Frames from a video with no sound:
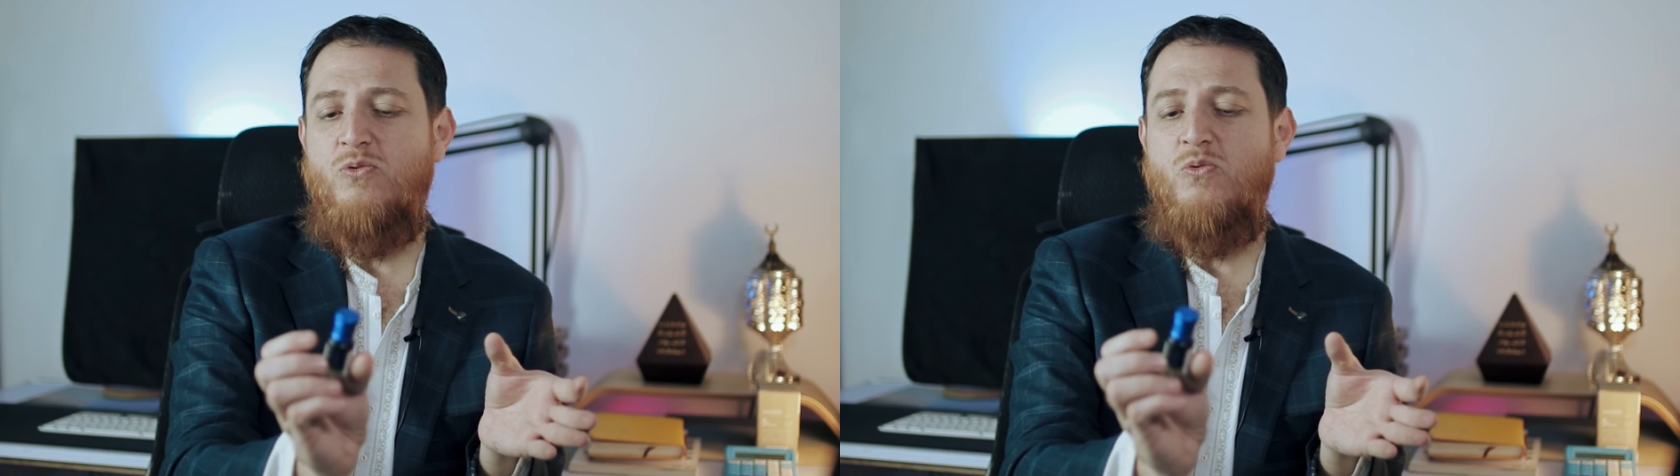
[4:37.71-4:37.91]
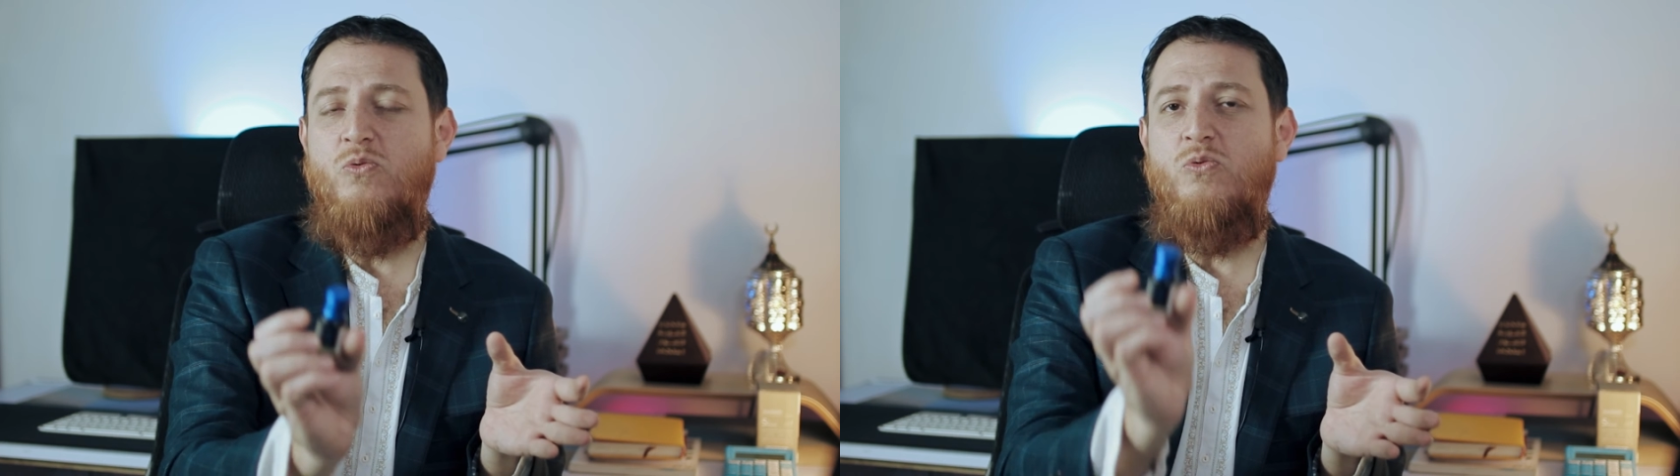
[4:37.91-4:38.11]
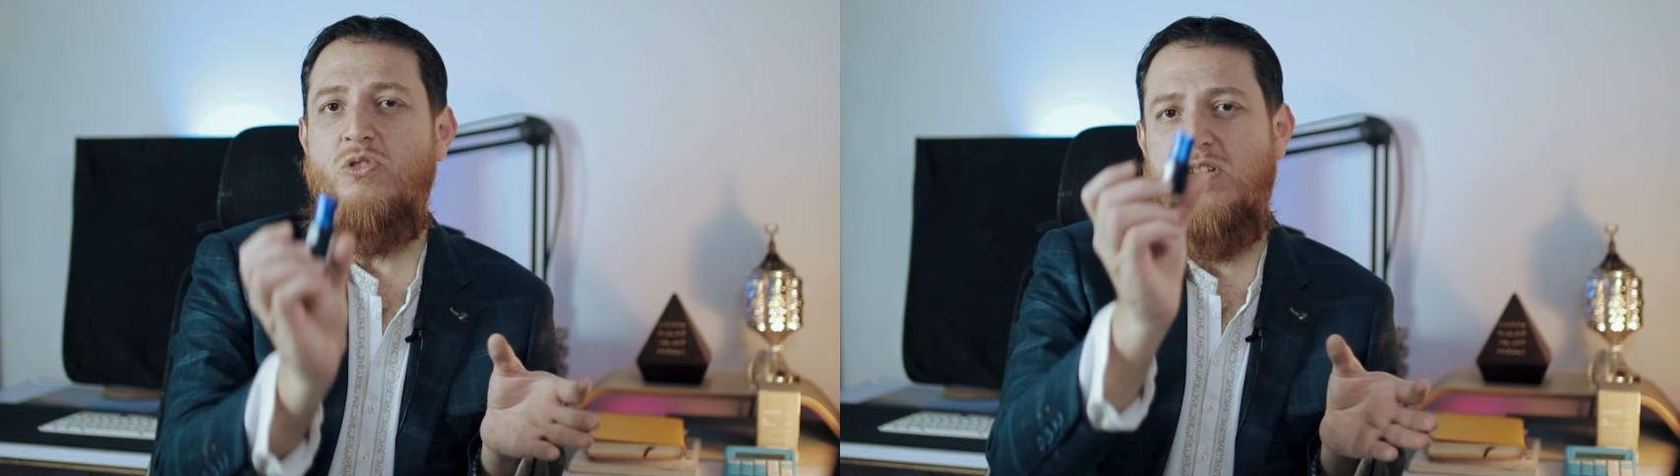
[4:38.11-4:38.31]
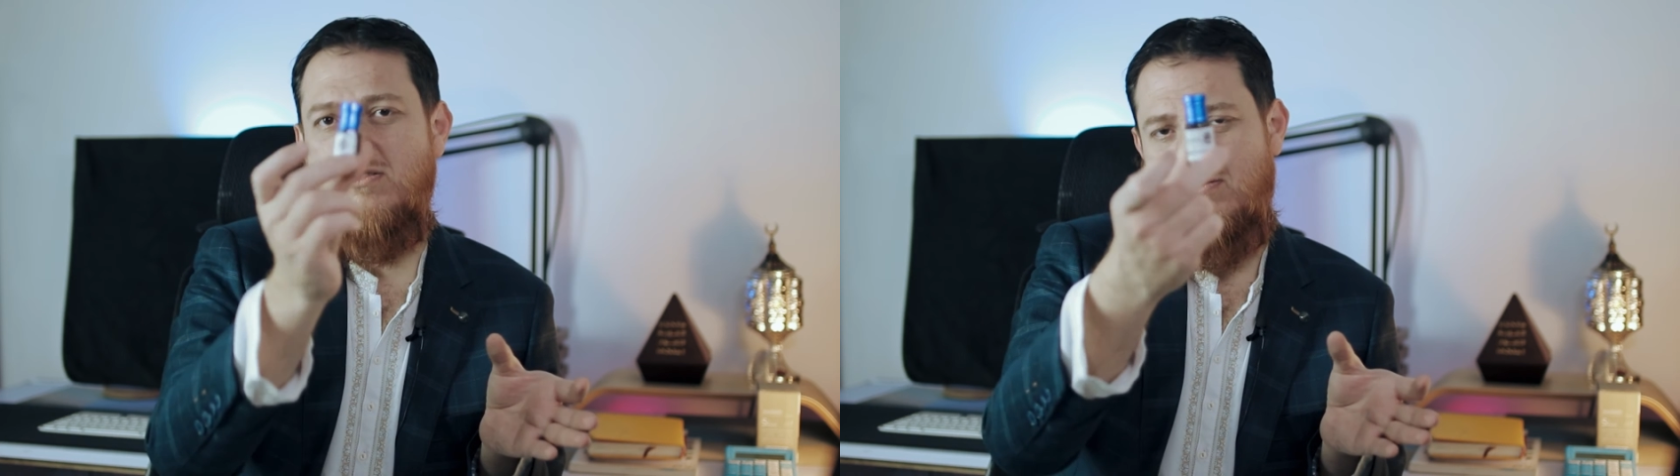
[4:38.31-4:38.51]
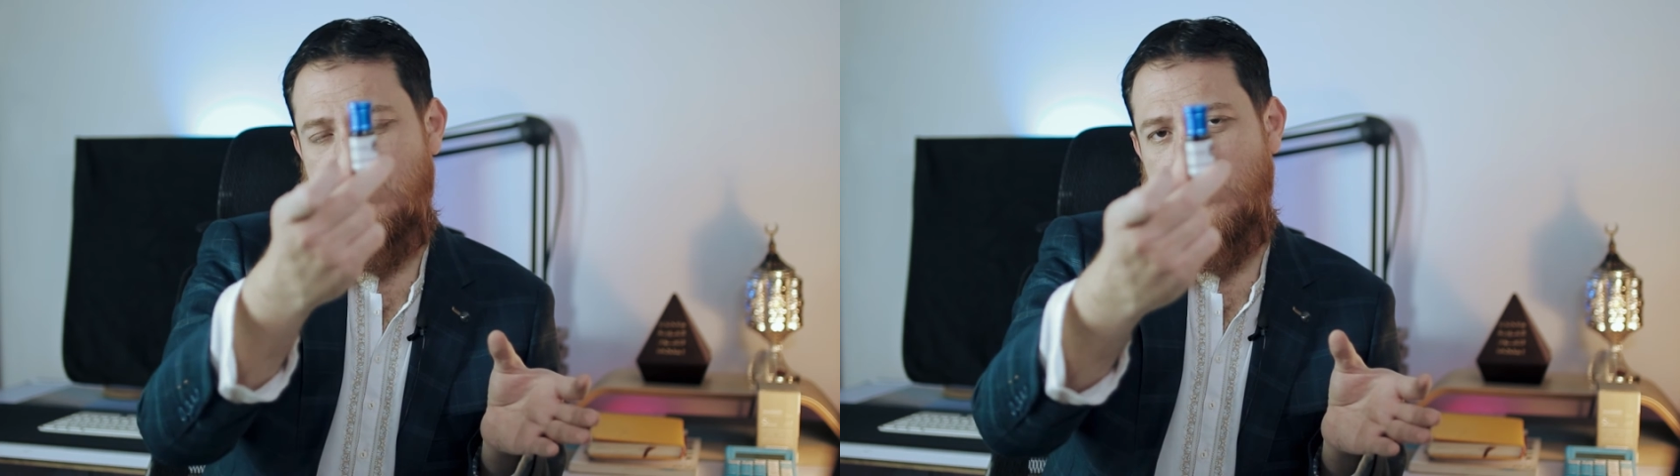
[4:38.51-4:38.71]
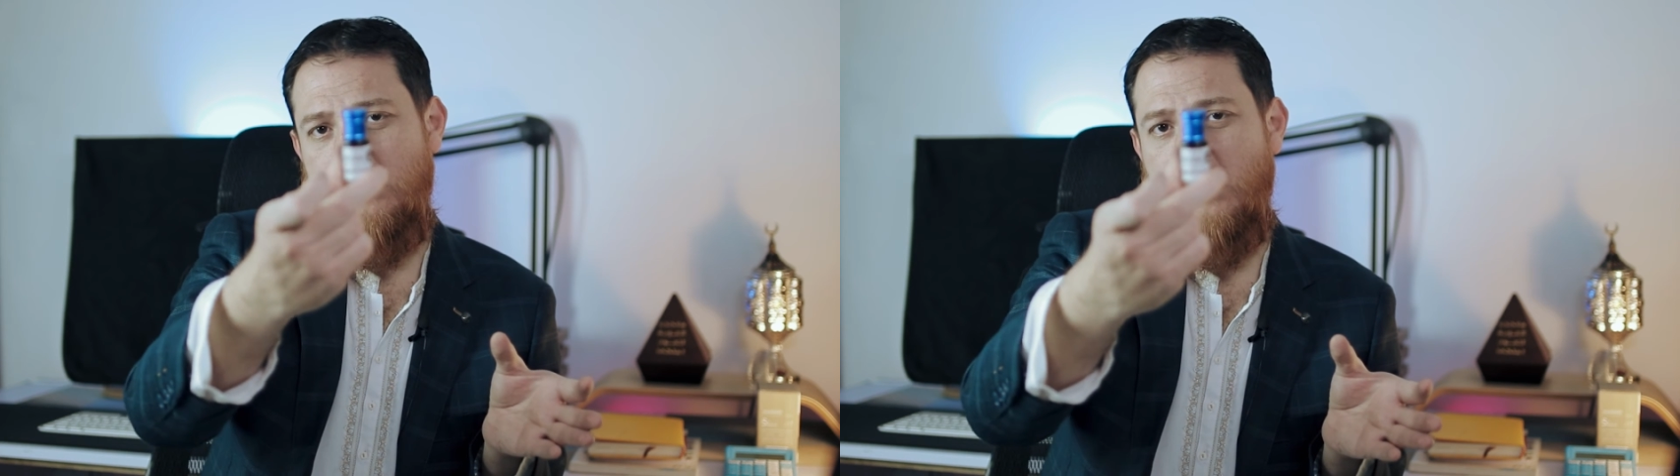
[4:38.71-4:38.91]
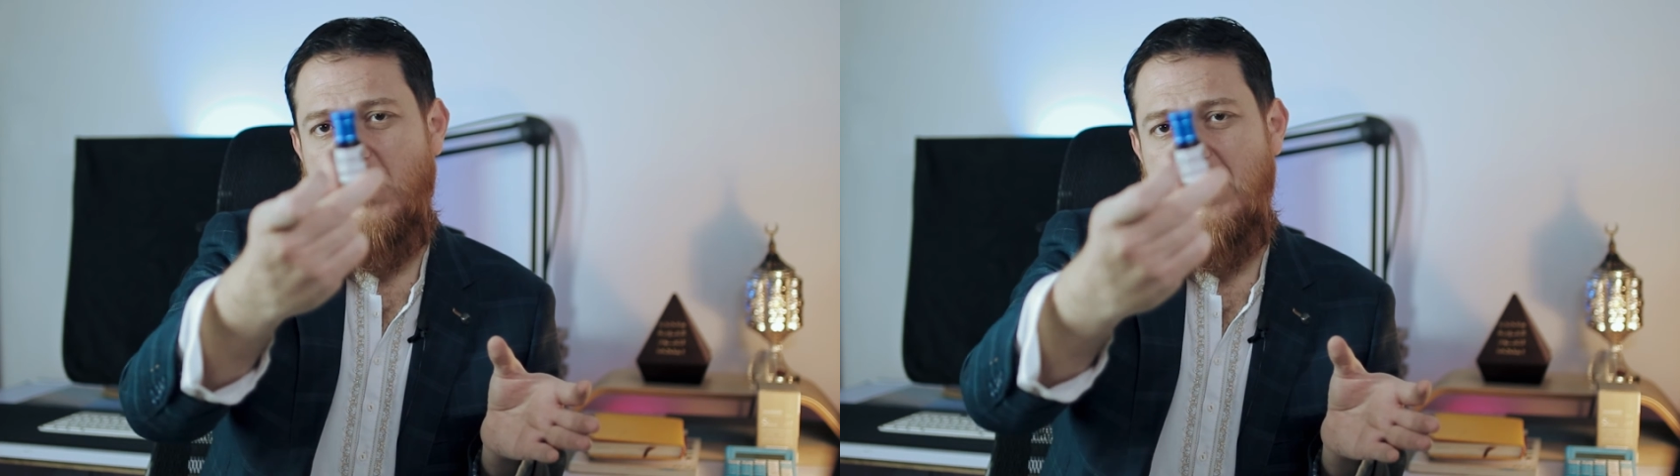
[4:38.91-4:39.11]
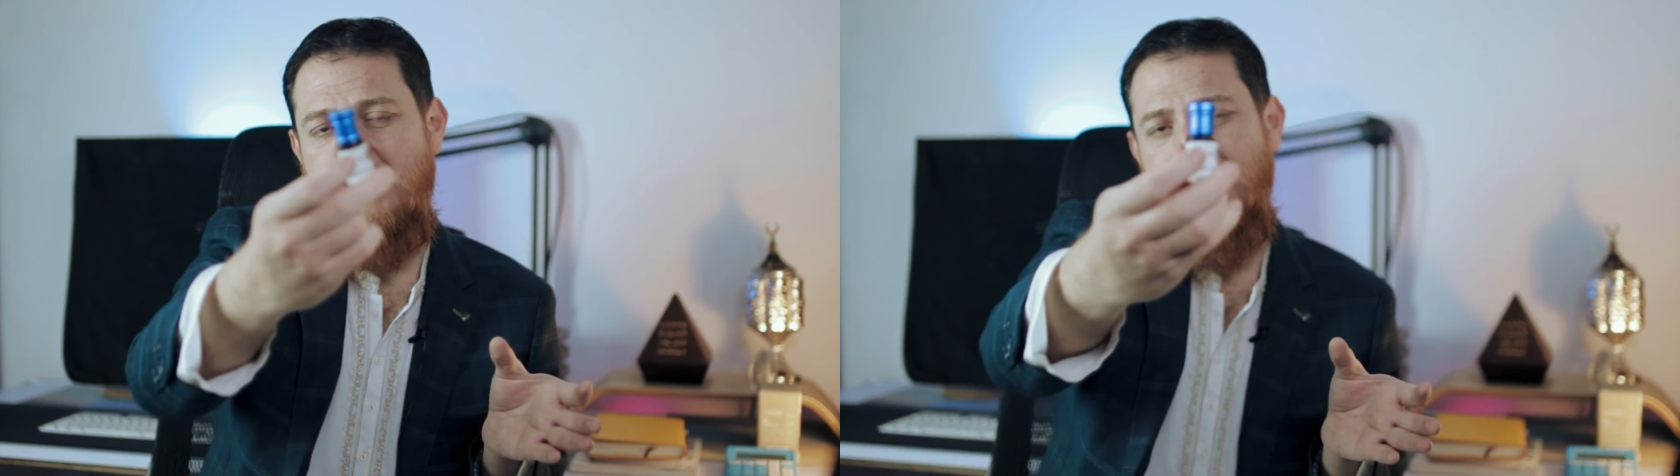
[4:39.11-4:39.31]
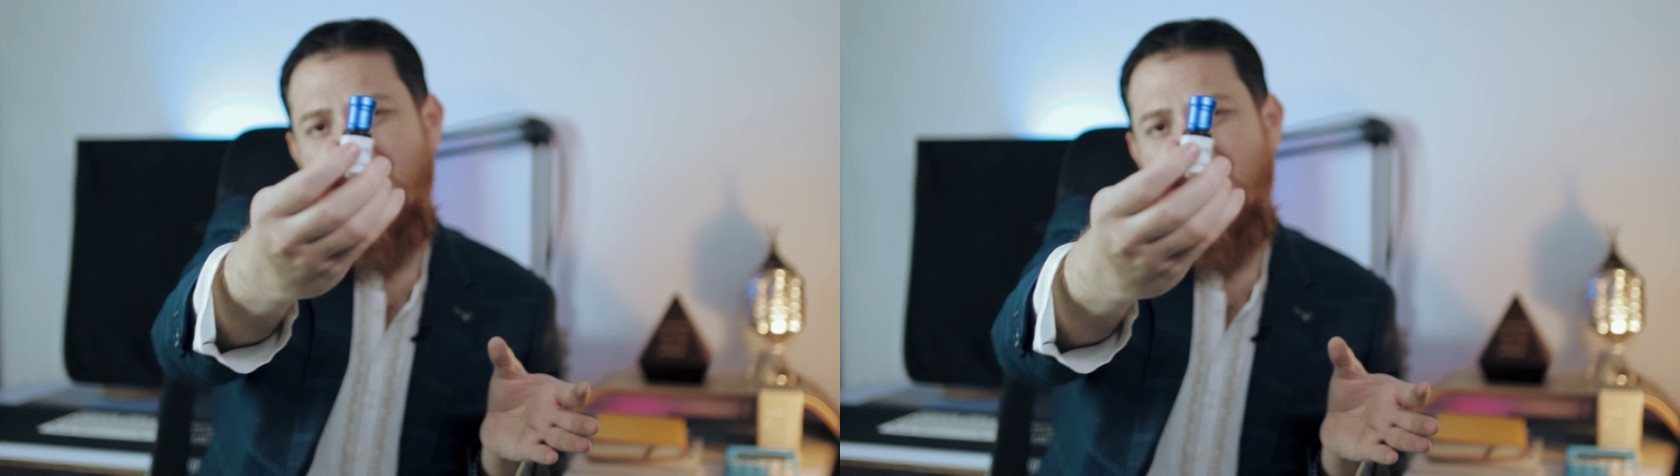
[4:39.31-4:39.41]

oud oil.